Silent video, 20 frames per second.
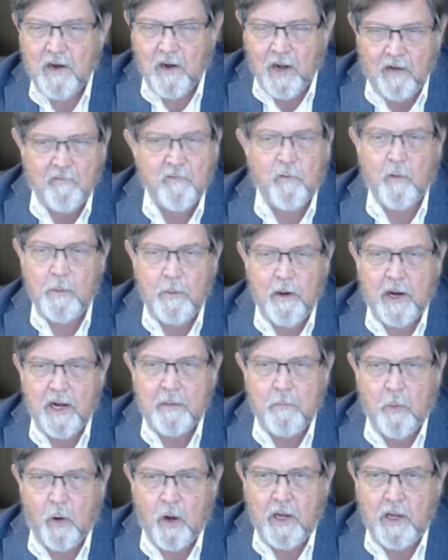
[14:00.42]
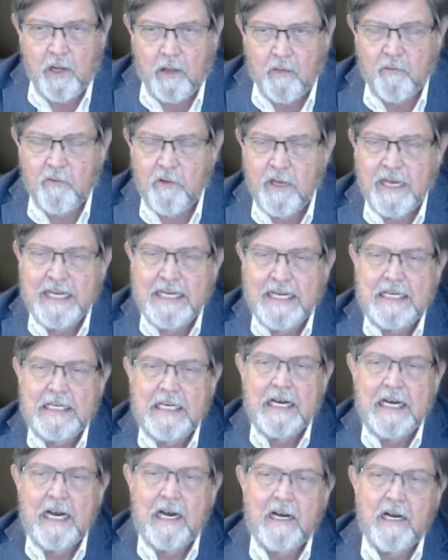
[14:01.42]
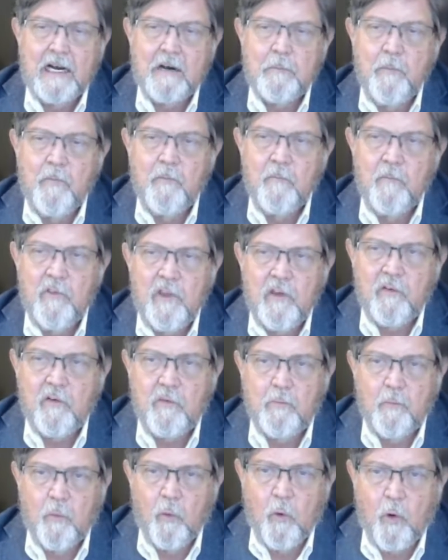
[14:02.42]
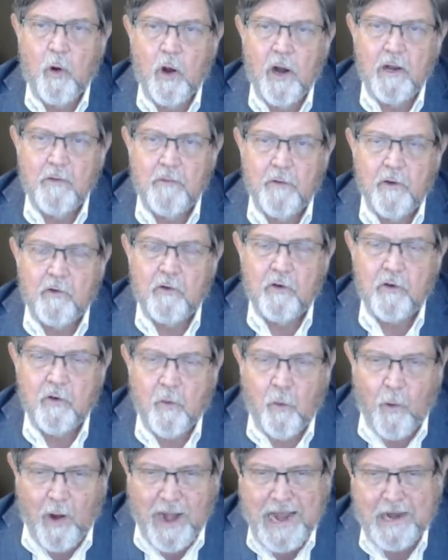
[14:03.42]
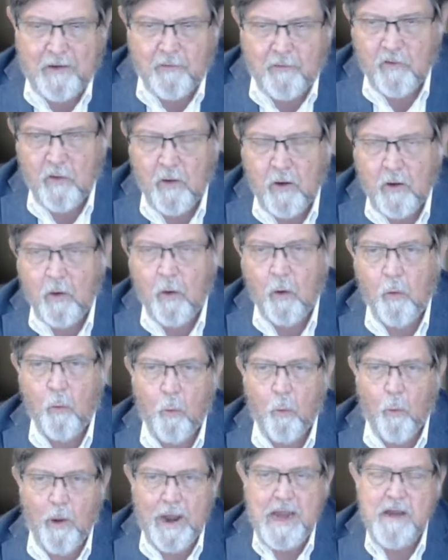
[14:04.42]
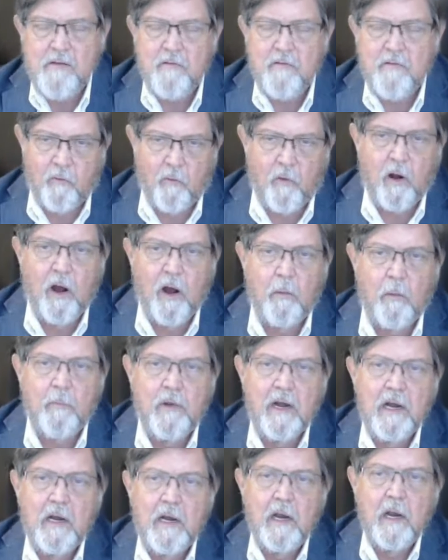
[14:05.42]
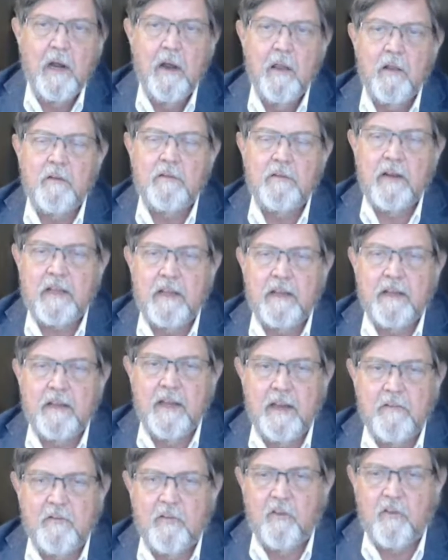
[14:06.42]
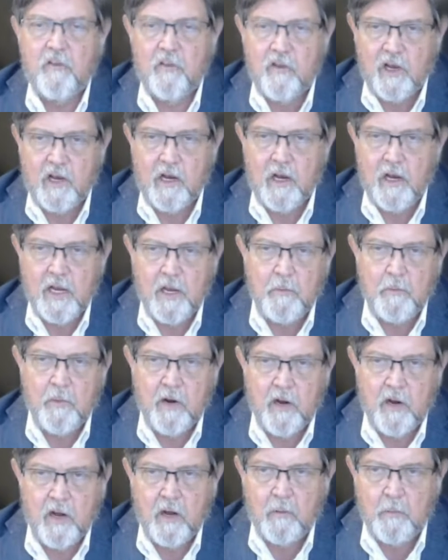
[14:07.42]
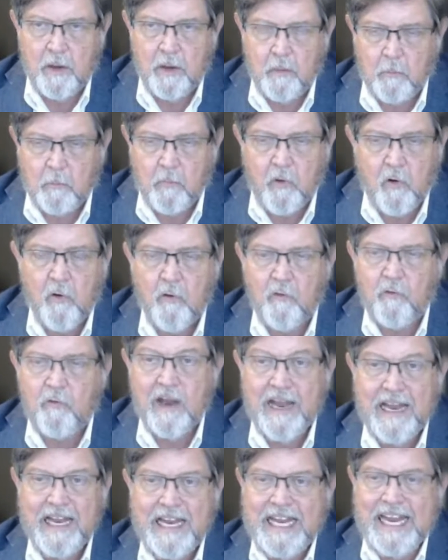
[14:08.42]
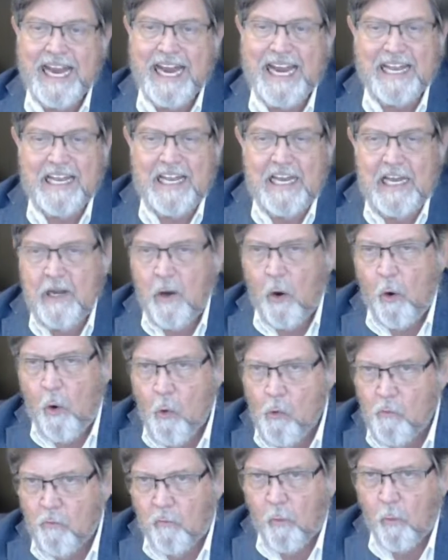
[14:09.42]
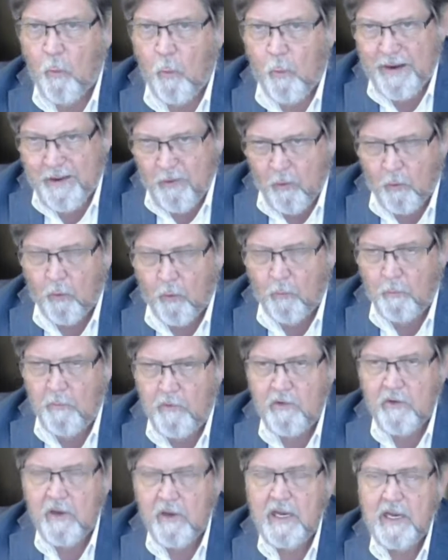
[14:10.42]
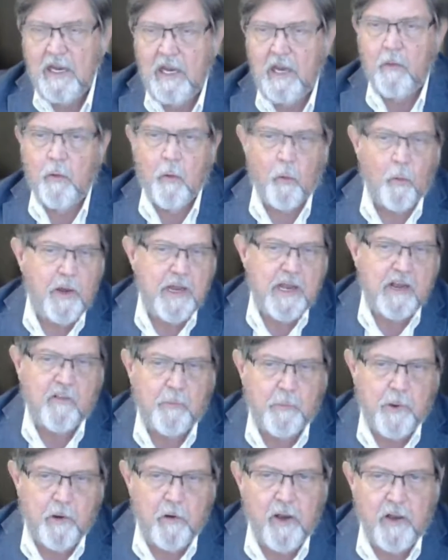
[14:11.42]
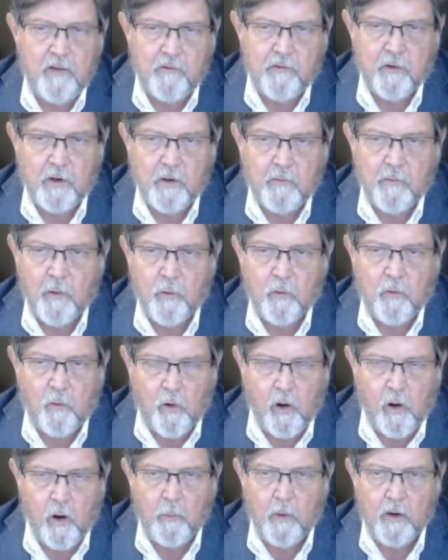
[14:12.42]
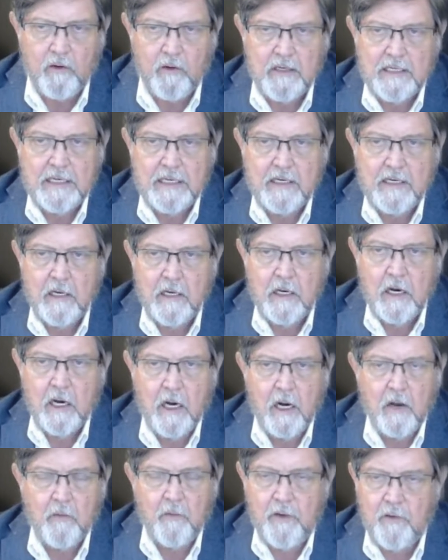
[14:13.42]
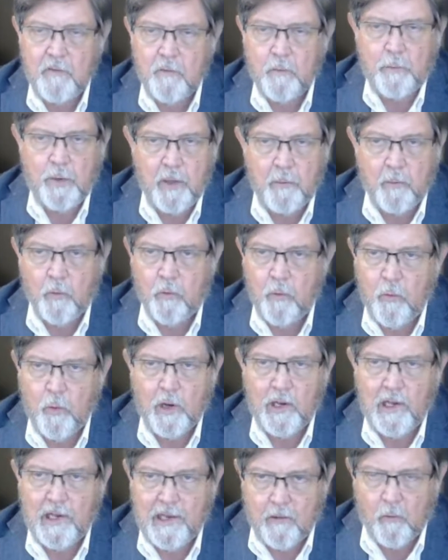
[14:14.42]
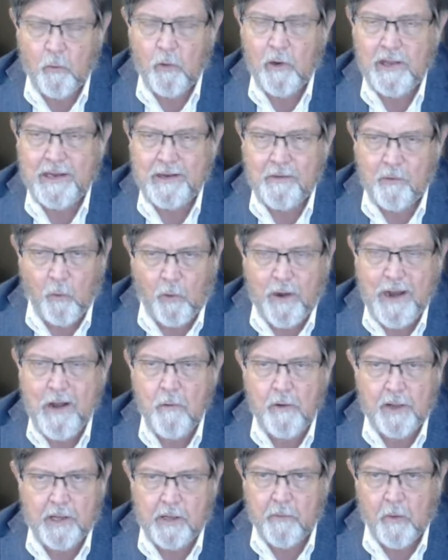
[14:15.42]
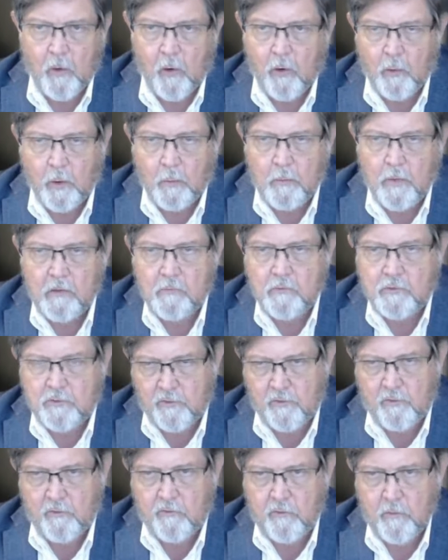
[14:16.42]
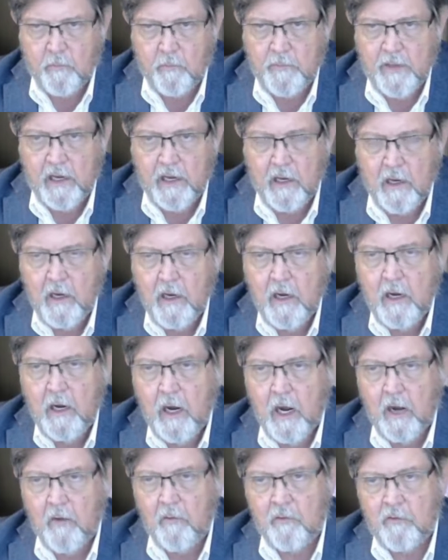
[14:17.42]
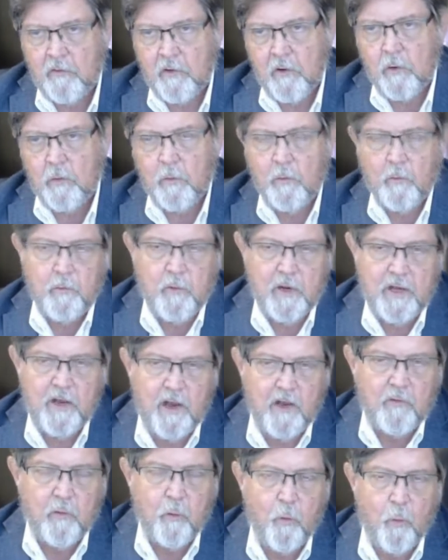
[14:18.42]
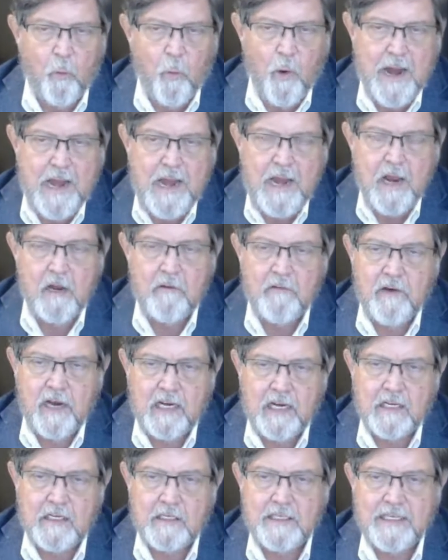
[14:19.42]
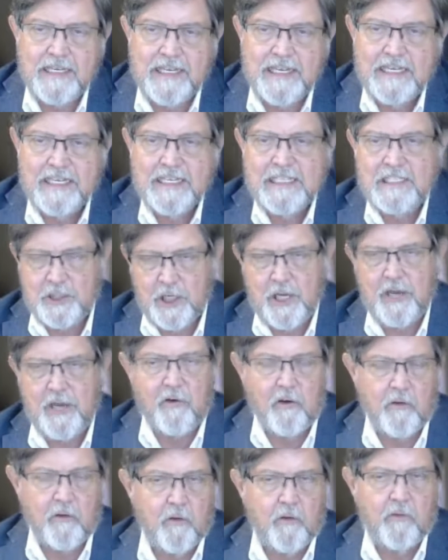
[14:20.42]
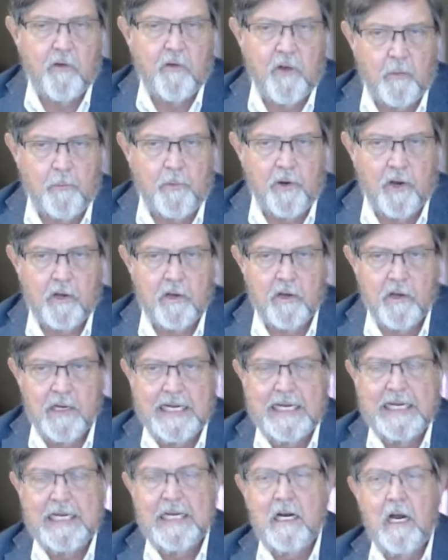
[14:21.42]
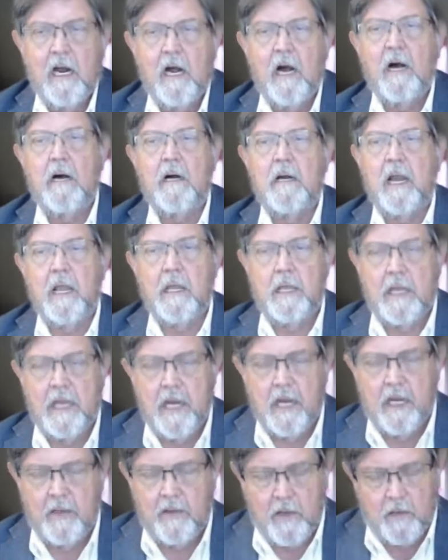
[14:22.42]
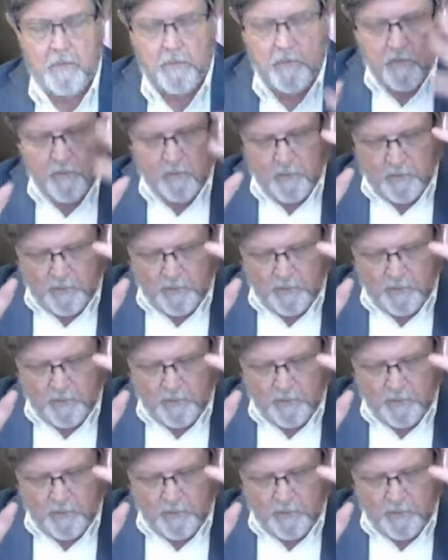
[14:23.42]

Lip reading: Everybody breathes. This is more a distraction away from the fact that they've suddenly become immersed and indeed overwhelmed in the re-experiencing of their trauma. These are people who are literally drowning in their own emotions. And so it's a way of actually changing the subject, getting them to